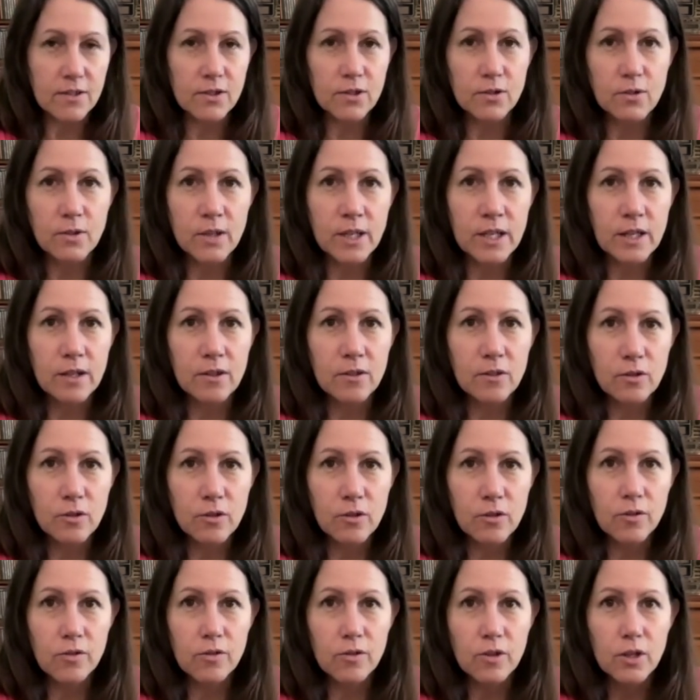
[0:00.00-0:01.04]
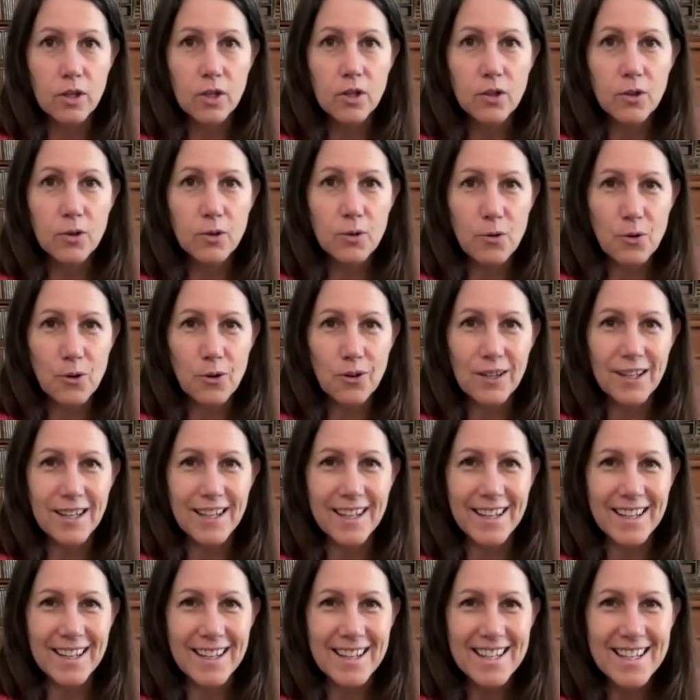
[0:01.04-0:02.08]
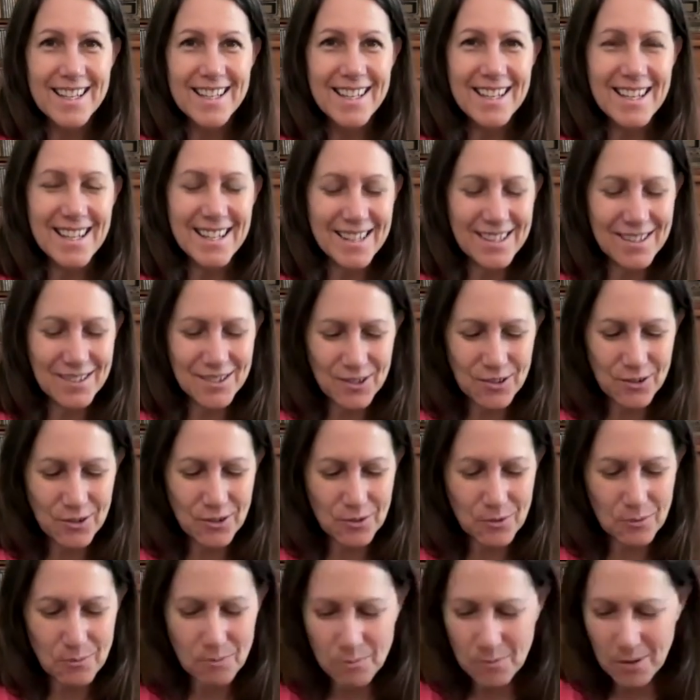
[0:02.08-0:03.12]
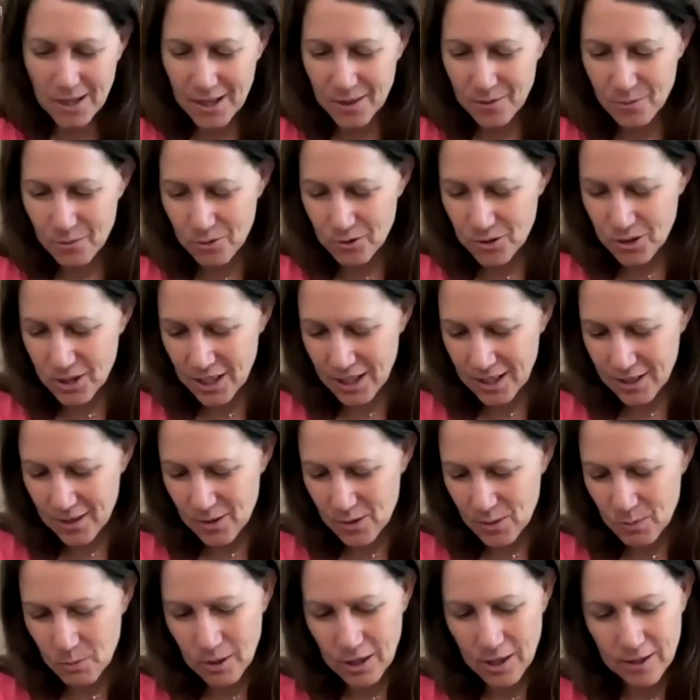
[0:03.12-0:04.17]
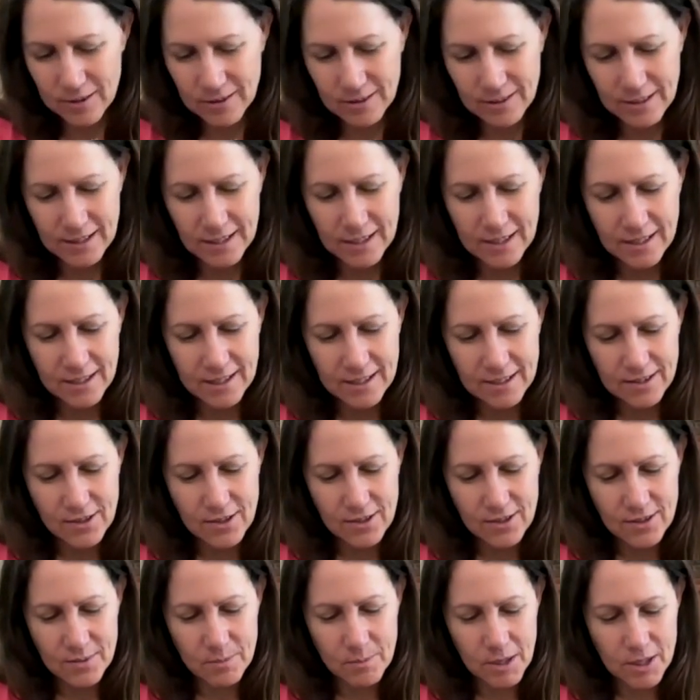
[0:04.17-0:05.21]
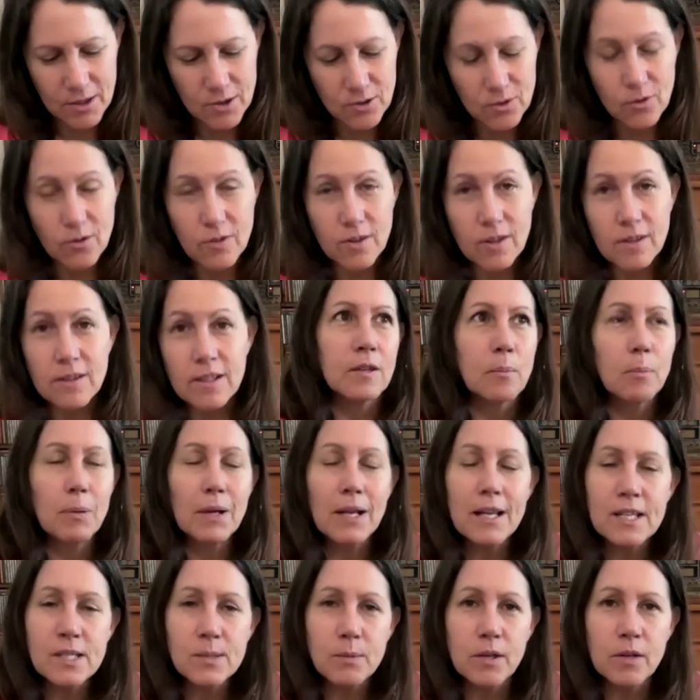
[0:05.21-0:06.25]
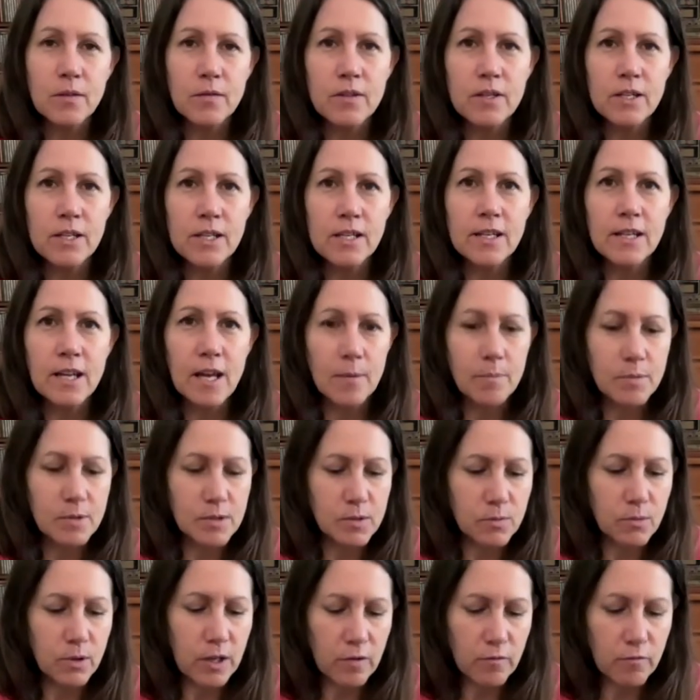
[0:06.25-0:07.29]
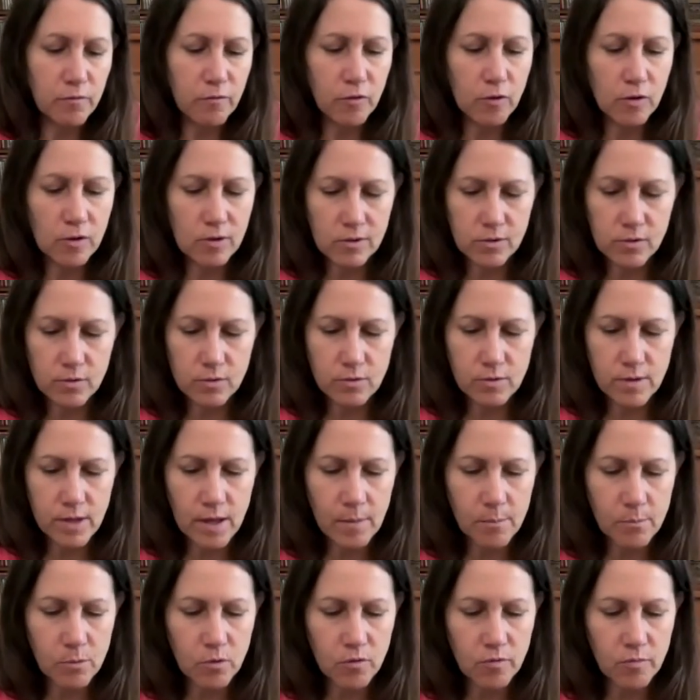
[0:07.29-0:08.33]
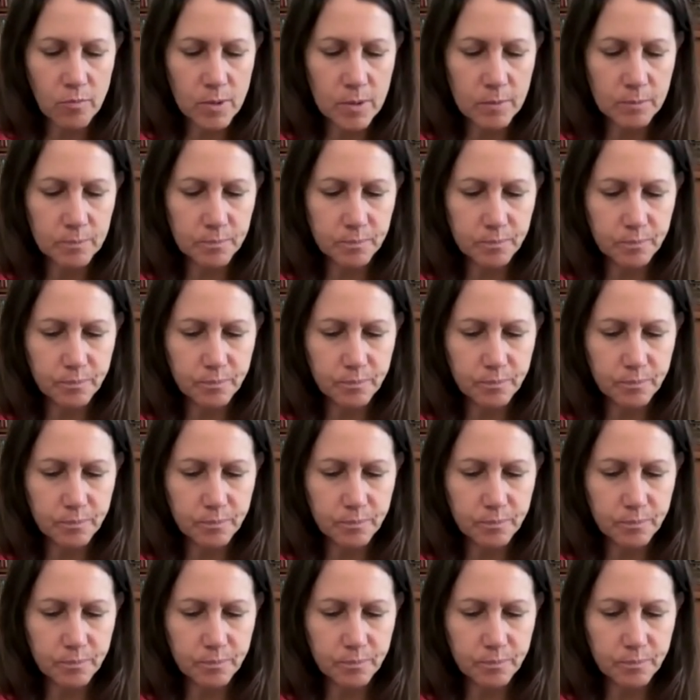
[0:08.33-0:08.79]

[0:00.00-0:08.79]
to include crawling into my routine as well, just to make sure that the placement of the kneecap is reinforced through that movement.